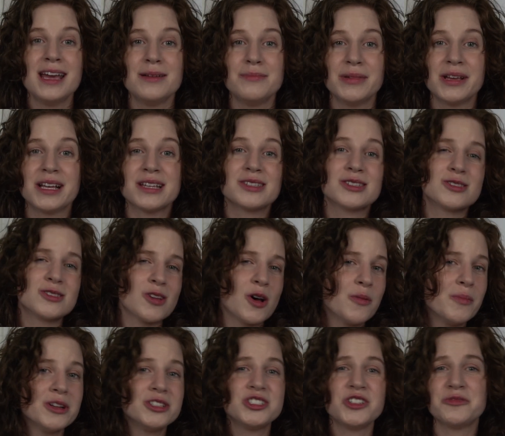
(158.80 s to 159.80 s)
because so
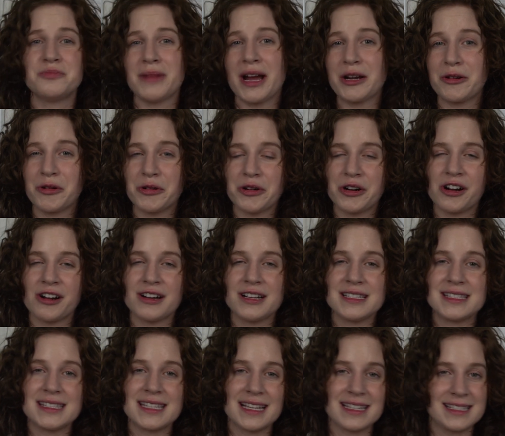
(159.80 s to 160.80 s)
much of microcurrent
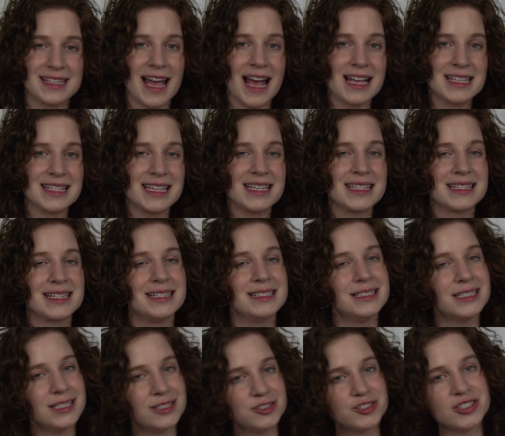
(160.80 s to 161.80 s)
success is
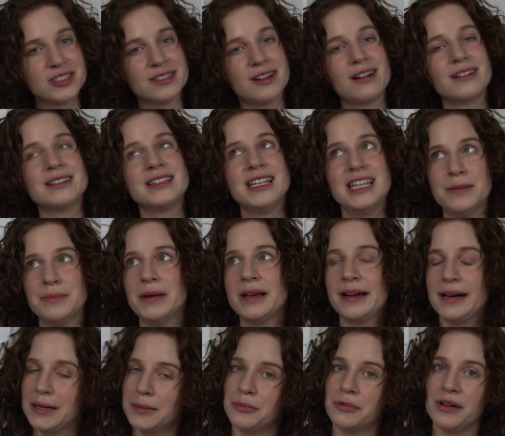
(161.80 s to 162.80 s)
contingent on keeping
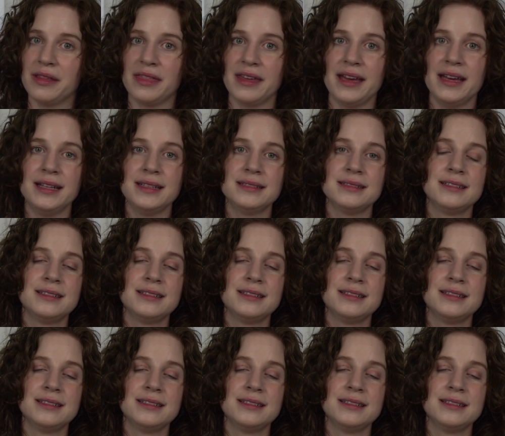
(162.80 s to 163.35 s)
up with it.